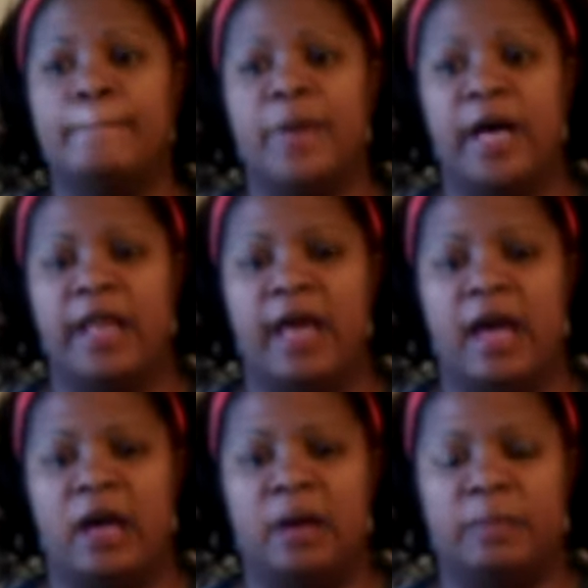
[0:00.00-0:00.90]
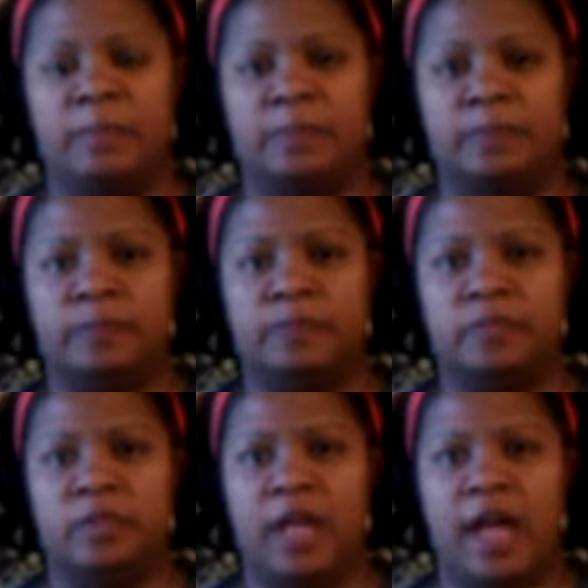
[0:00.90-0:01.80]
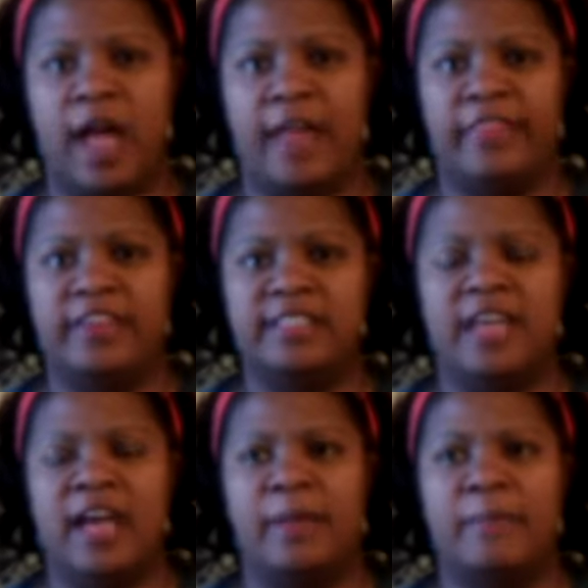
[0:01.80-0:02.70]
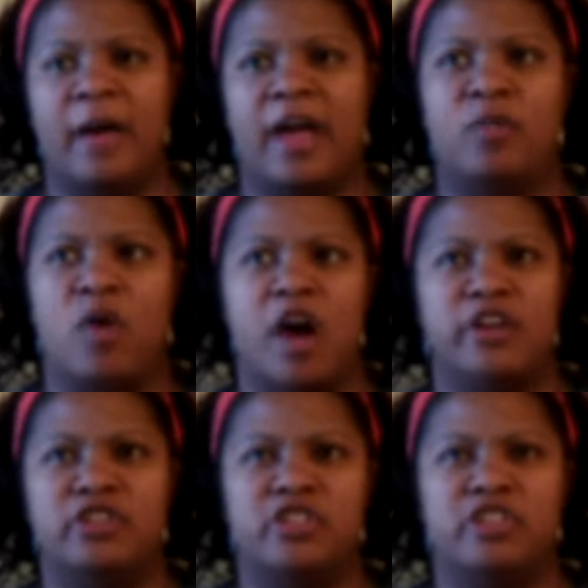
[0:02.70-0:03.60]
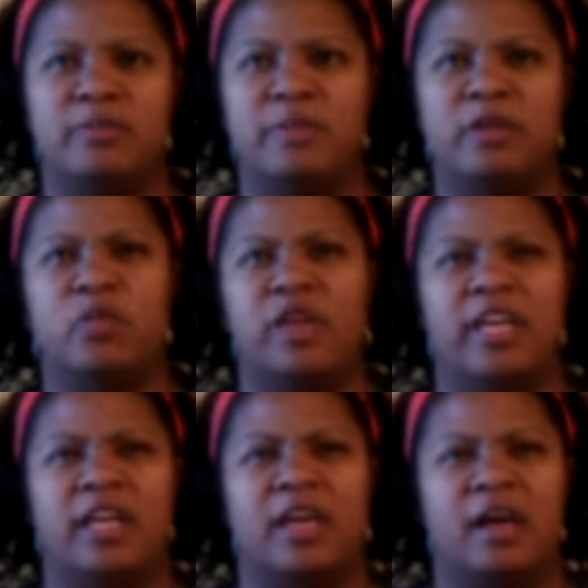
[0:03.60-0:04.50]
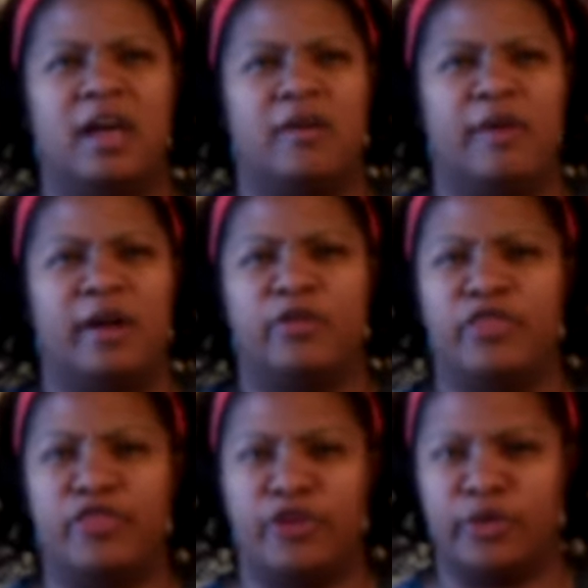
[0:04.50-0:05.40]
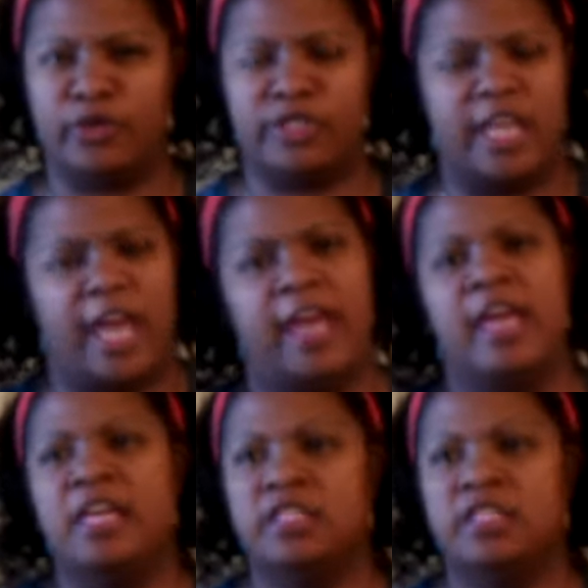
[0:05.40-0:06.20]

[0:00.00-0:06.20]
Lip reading: But this time I washed midweek around Thursday.